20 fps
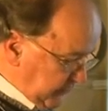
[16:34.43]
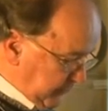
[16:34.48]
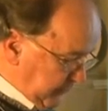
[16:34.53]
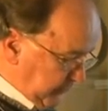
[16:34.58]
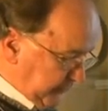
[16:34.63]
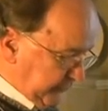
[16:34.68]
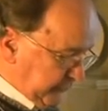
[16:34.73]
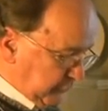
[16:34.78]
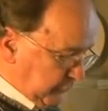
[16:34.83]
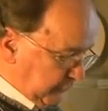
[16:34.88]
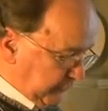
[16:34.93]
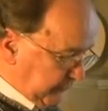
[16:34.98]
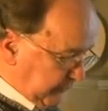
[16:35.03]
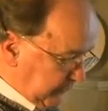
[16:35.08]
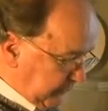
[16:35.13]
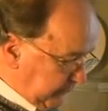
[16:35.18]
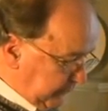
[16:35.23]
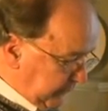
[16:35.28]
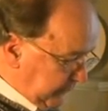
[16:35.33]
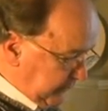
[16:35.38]
Both of them were
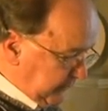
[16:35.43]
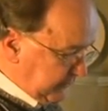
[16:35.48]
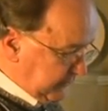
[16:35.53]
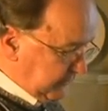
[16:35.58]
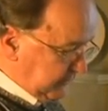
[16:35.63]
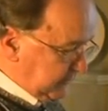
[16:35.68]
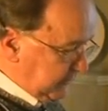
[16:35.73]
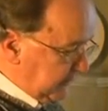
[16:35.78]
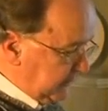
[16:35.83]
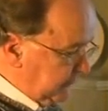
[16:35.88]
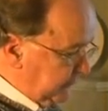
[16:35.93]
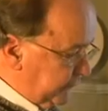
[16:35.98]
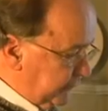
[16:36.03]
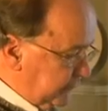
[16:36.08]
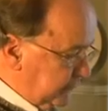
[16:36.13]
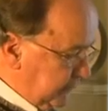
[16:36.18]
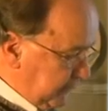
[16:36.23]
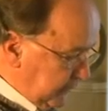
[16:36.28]
very, very successful.